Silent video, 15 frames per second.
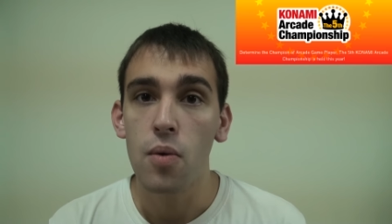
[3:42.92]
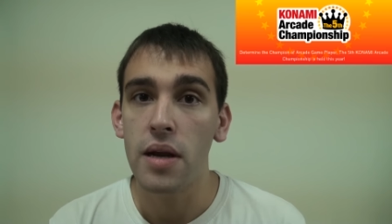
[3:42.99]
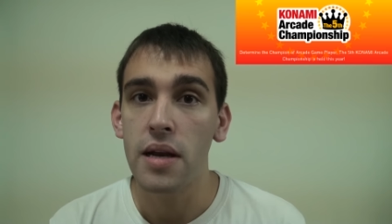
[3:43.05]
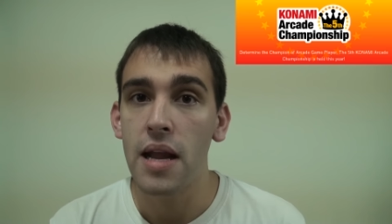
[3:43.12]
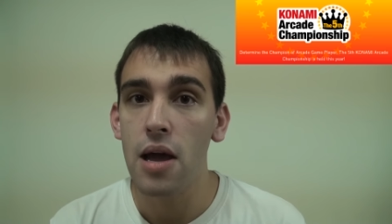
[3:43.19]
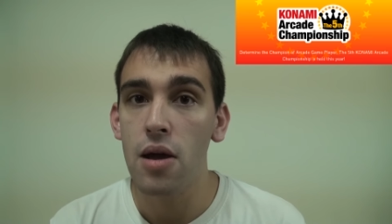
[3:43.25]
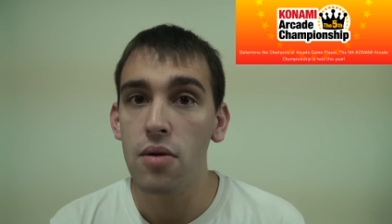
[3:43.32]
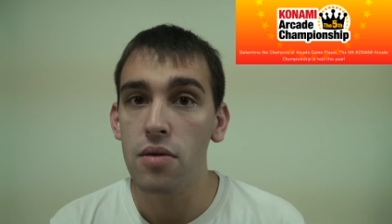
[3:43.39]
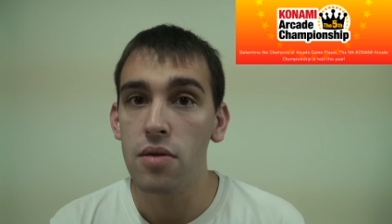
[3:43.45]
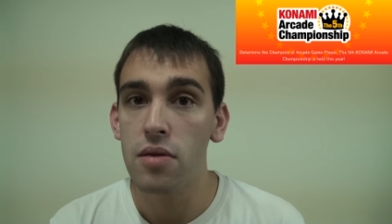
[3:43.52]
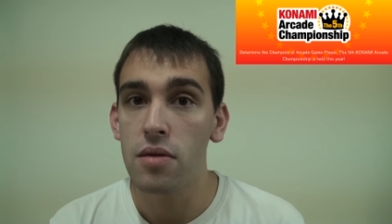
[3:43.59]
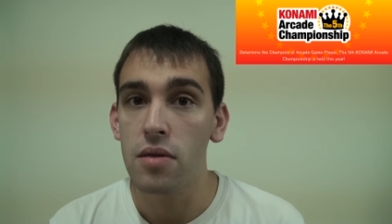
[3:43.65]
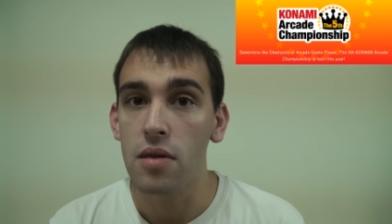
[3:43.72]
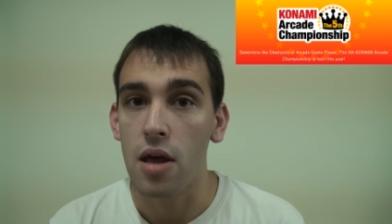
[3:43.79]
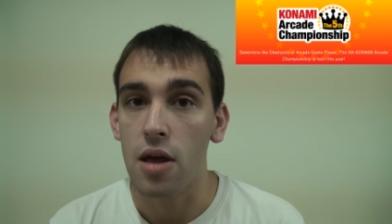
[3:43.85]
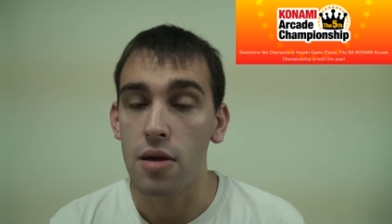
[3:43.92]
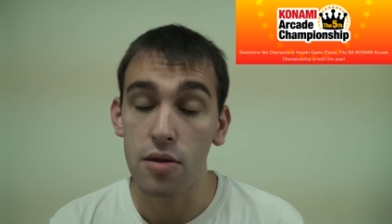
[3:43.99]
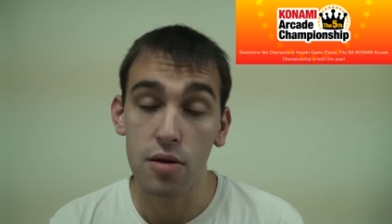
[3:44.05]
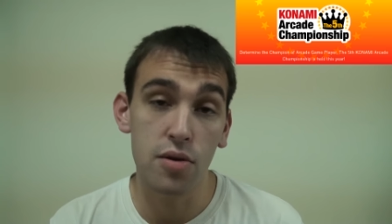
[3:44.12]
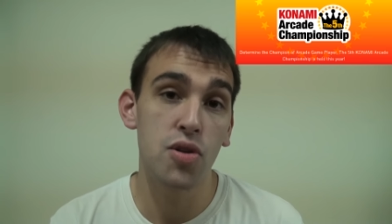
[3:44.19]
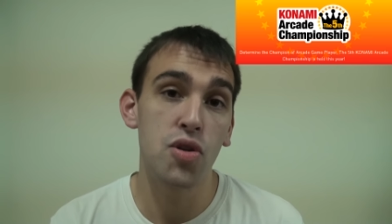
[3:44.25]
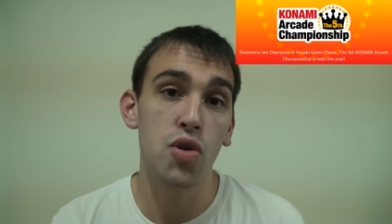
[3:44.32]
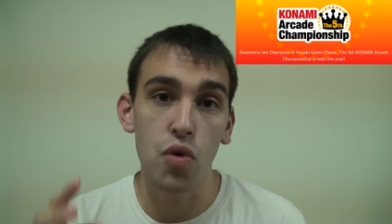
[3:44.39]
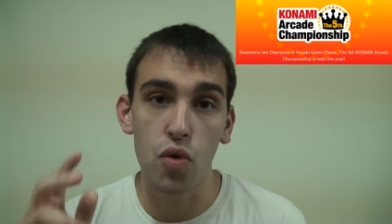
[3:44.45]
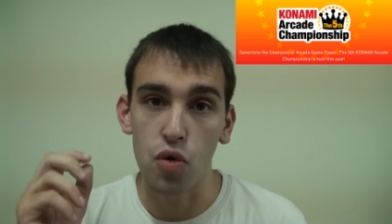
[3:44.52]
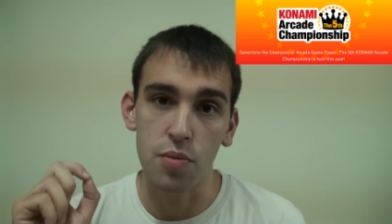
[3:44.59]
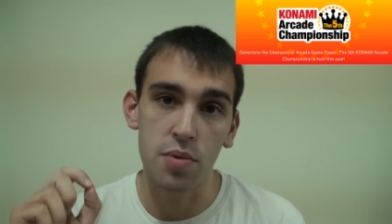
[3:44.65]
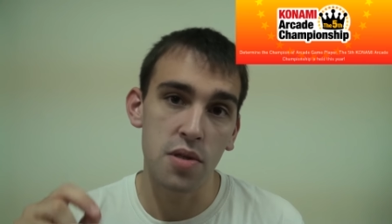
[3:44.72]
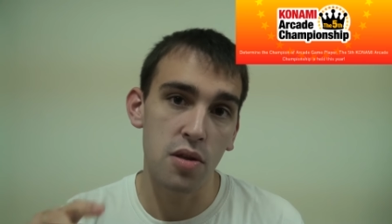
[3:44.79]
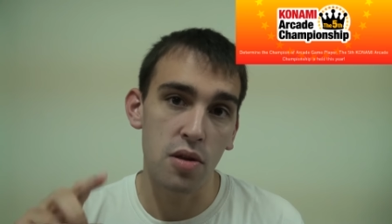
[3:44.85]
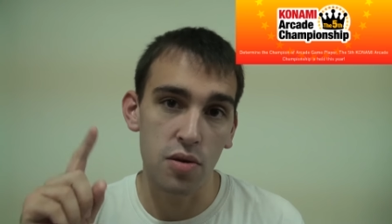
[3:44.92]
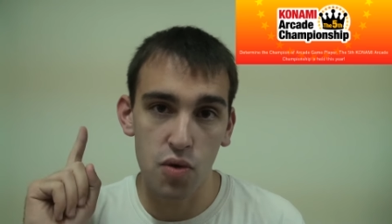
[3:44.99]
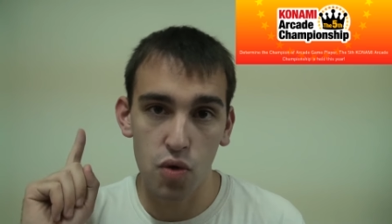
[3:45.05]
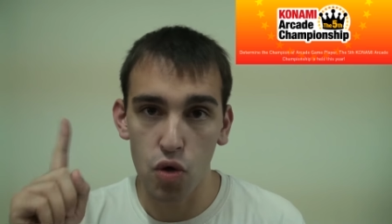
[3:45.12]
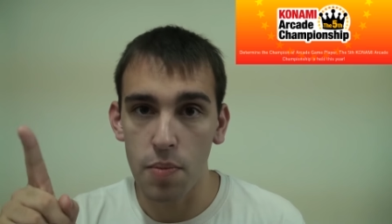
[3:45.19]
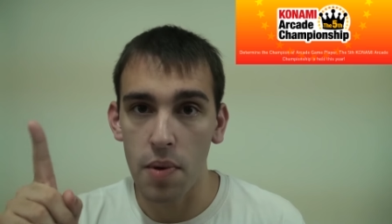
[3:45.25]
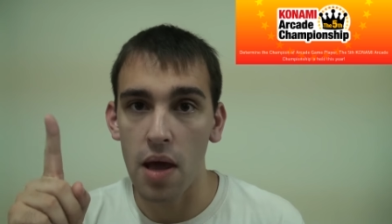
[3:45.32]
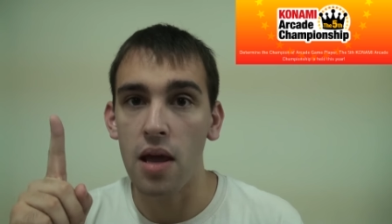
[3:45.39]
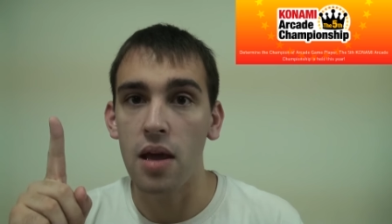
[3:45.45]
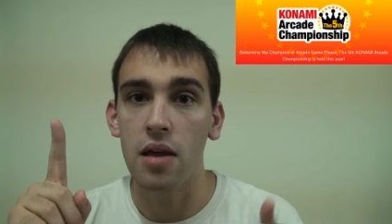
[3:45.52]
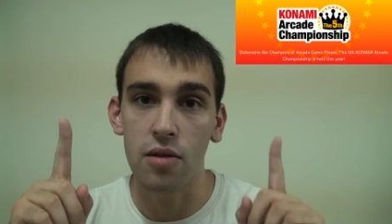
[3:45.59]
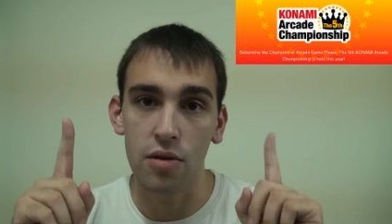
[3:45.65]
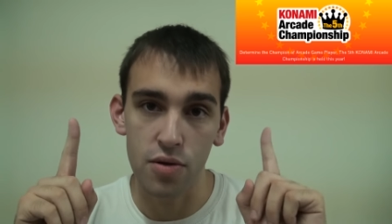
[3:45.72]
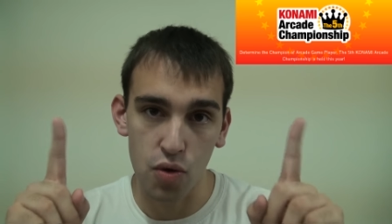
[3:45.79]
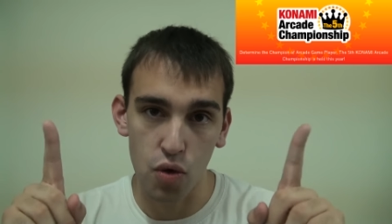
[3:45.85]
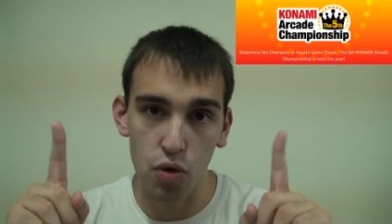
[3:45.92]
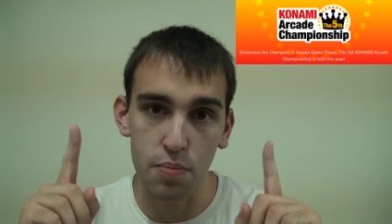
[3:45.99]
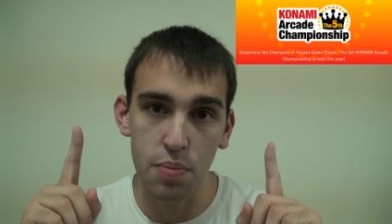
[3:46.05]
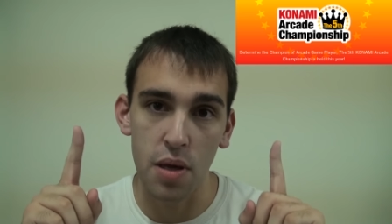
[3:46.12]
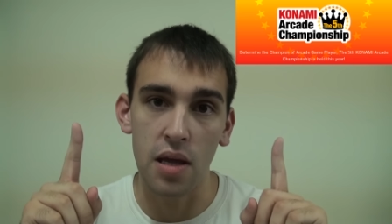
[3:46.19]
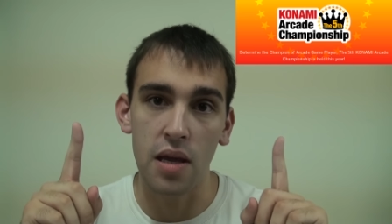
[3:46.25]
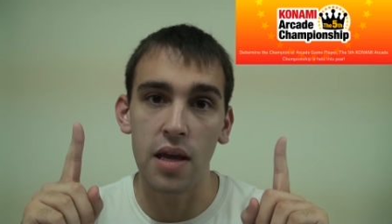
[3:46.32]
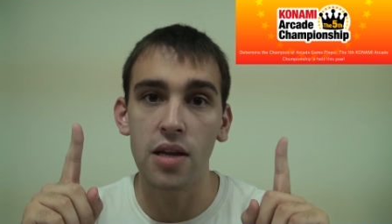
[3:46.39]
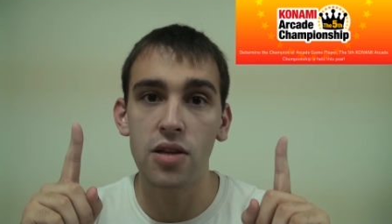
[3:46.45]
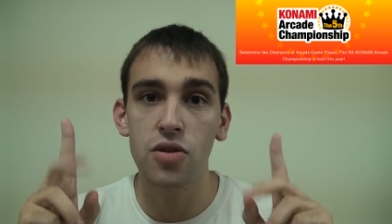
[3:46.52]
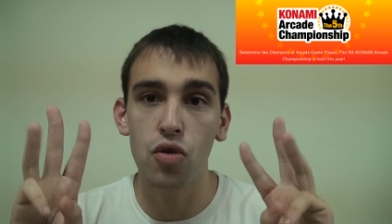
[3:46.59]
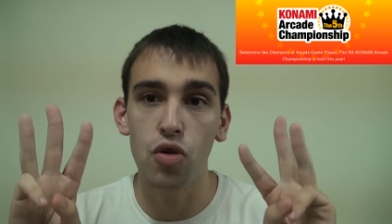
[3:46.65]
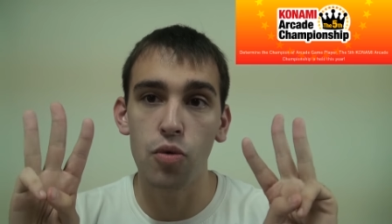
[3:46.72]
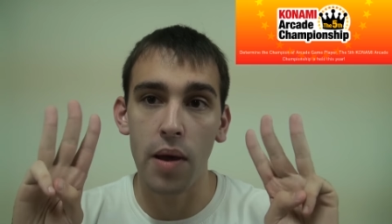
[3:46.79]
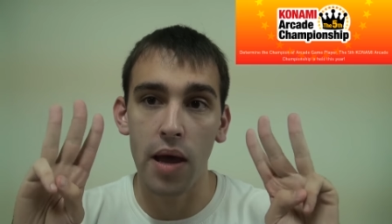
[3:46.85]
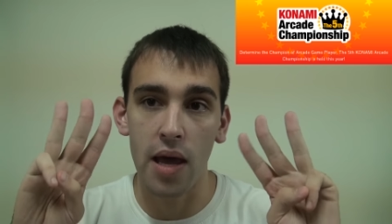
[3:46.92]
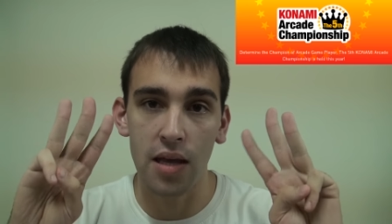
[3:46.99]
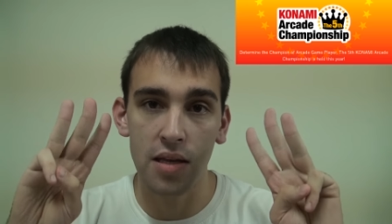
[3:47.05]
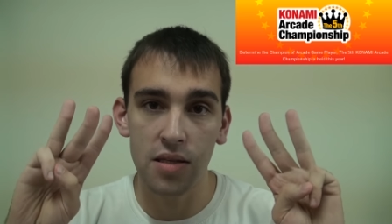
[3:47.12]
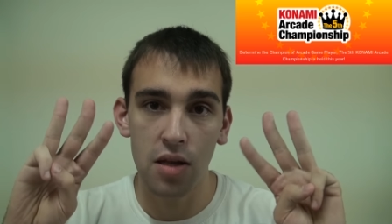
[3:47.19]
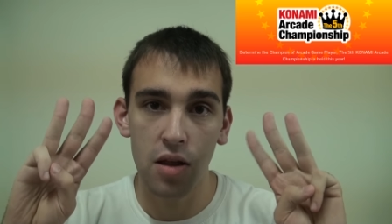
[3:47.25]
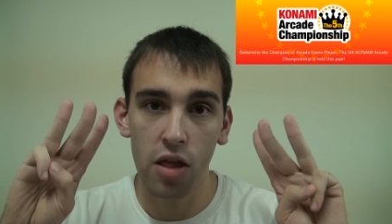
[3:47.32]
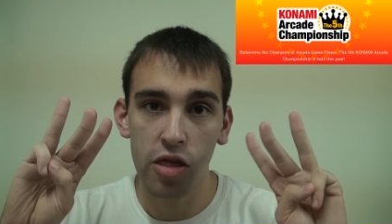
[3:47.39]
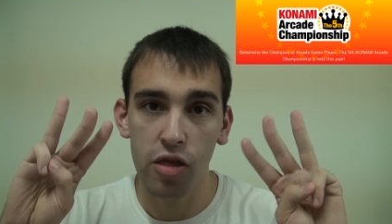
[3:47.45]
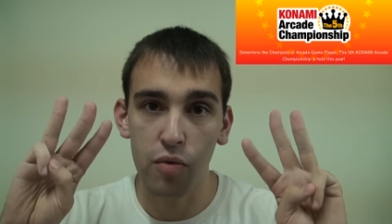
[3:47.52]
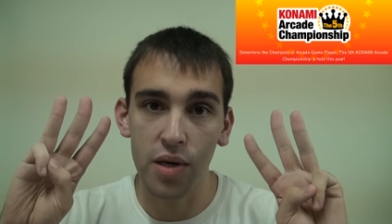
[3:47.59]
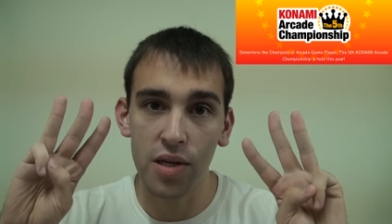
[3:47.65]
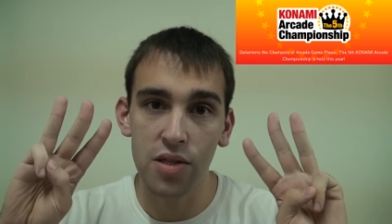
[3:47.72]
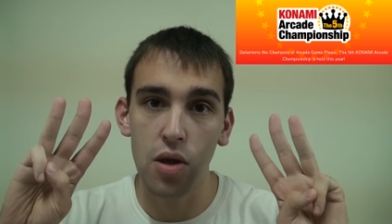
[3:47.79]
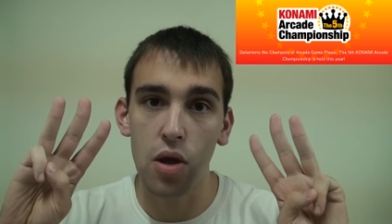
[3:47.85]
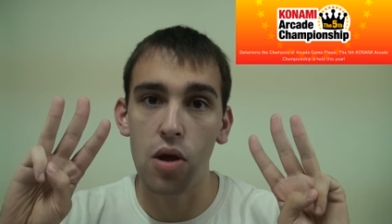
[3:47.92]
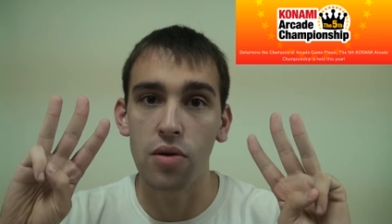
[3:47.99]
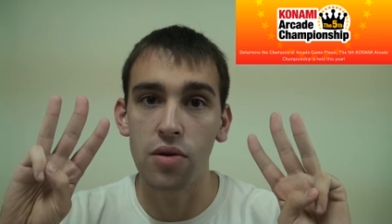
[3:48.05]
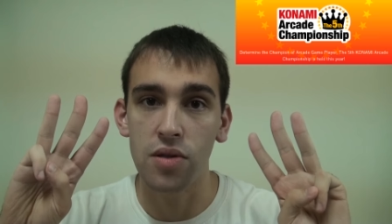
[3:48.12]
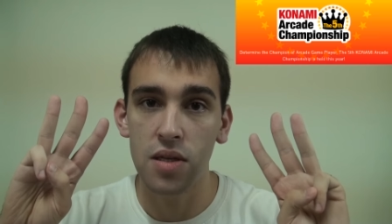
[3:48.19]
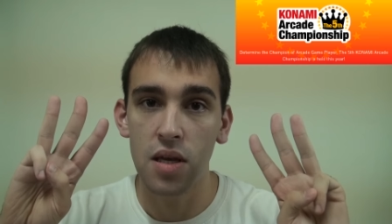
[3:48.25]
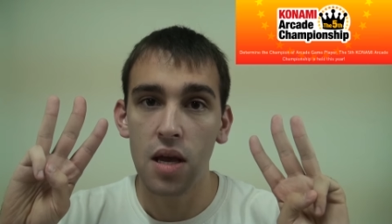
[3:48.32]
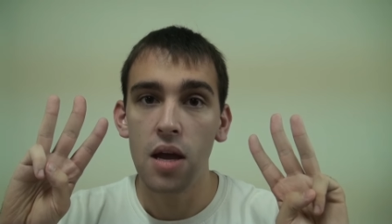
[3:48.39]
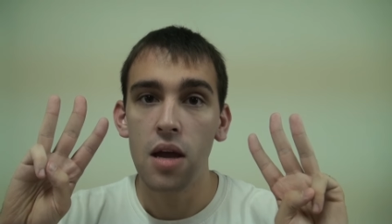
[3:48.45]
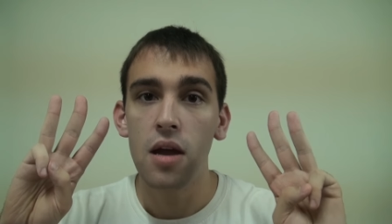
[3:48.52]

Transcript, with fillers: Right now, uh, there's two groups. There's Group A and there's Group B. Each group has three songs.